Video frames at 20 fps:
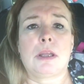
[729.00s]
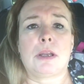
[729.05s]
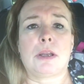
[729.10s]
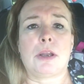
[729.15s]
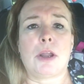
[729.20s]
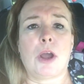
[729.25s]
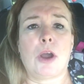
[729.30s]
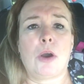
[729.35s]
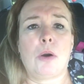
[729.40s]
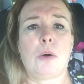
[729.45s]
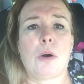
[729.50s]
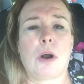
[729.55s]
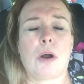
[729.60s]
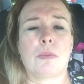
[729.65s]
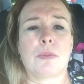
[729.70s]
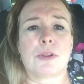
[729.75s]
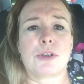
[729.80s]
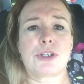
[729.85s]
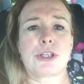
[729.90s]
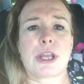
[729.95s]
No,
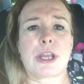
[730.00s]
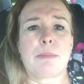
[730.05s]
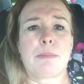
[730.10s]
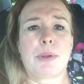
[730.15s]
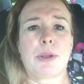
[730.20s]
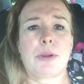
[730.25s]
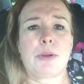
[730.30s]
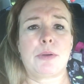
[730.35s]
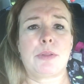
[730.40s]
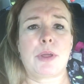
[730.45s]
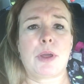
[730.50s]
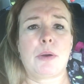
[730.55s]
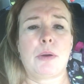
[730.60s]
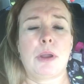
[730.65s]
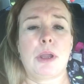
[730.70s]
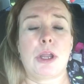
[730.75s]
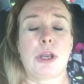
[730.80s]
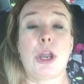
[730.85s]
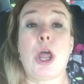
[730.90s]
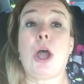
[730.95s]
on the shampoo though.
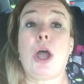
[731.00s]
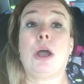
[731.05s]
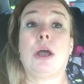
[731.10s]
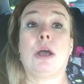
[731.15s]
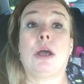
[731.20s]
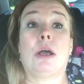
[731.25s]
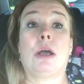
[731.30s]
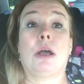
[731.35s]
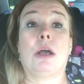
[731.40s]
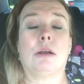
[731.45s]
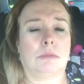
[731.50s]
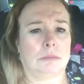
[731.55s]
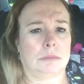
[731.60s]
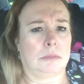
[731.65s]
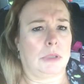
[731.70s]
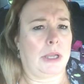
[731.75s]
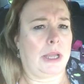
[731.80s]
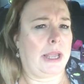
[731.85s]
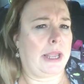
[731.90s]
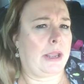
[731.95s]
No.
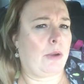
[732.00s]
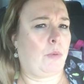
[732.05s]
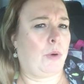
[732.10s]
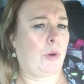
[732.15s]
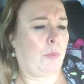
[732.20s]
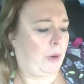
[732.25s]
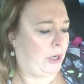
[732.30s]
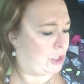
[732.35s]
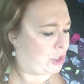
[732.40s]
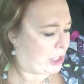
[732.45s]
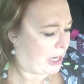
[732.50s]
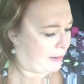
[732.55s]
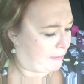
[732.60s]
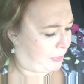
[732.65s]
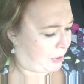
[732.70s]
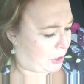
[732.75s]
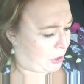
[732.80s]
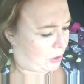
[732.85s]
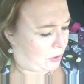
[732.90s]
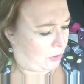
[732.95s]
Which
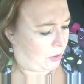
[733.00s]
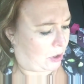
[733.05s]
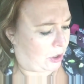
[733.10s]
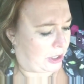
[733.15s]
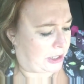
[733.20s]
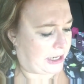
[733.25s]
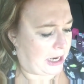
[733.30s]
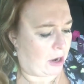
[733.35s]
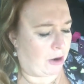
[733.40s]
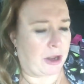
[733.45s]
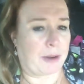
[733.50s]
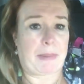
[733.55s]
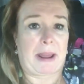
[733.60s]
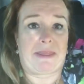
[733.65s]
shampoo? Are you talking